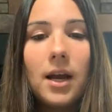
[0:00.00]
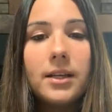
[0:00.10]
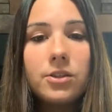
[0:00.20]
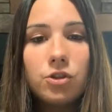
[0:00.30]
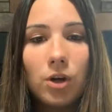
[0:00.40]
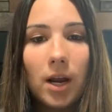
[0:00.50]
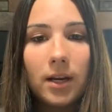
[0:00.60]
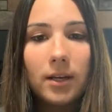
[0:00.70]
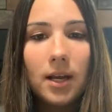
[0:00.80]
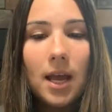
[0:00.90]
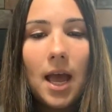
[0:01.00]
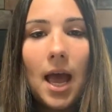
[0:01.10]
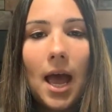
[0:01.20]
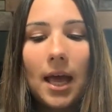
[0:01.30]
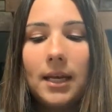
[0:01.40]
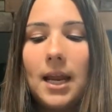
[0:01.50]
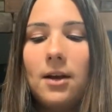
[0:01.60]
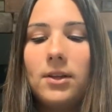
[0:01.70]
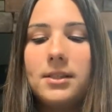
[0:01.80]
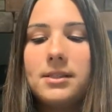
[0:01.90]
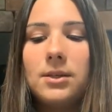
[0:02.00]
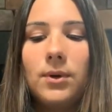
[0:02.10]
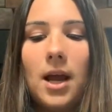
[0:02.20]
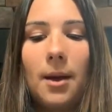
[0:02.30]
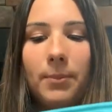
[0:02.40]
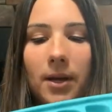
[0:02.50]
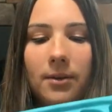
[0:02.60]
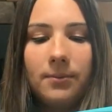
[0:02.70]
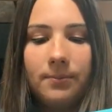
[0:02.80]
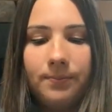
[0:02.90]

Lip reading: ice tray, and now let's see what happened.